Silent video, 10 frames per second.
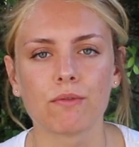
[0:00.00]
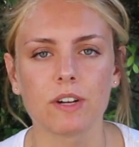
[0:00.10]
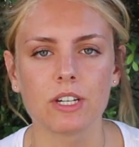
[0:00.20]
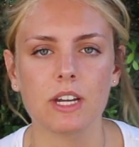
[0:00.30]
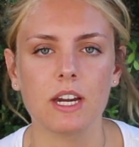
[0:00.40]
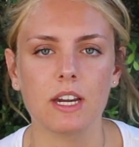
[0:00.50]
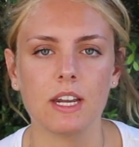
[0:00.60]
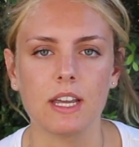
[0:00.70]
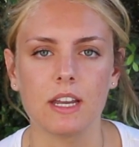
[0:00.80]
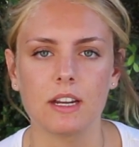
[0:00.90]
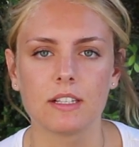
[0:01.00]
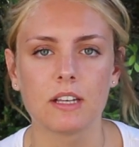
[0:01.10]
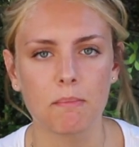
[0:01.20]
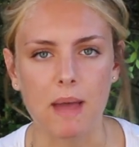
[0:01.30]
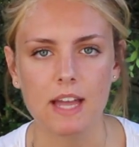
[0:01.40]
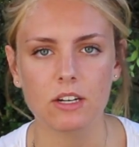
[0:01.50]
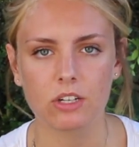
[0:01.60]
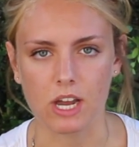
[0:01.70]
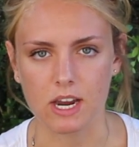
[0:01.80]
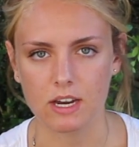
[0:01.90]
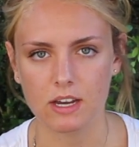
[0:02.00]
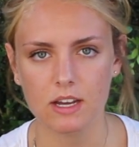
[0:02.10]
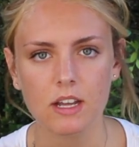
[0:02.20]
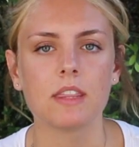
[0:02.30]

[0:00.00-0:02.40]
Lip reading: originated in Tibet, China.